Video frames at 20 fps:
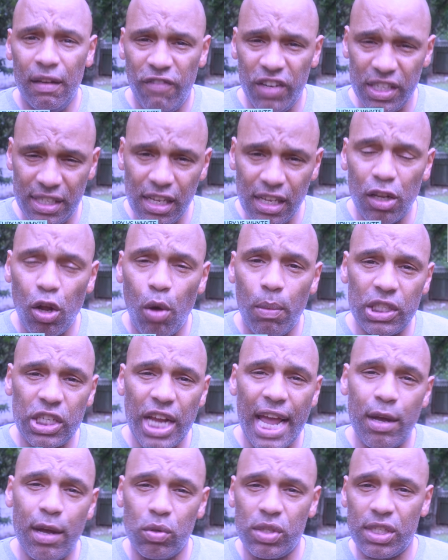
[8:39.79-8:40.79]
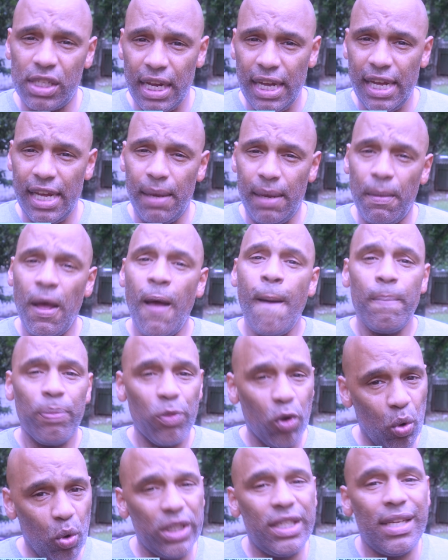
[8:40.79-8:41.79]
Vasyl Lomachenko's team,
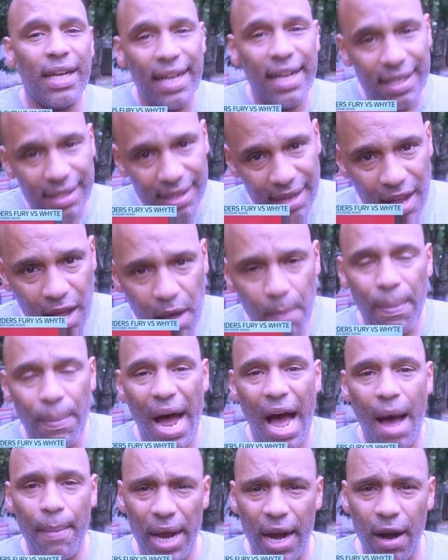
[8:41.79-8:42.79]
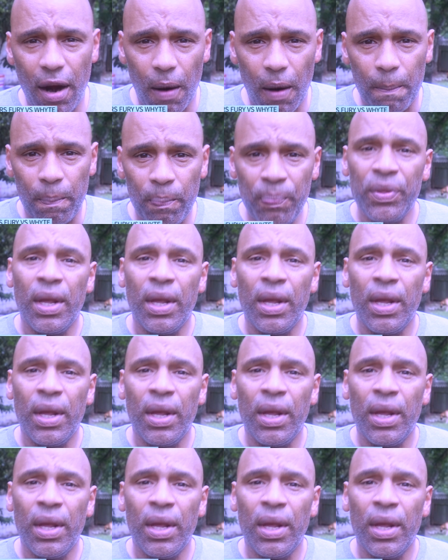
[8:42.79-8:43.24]
which is Bob Arum.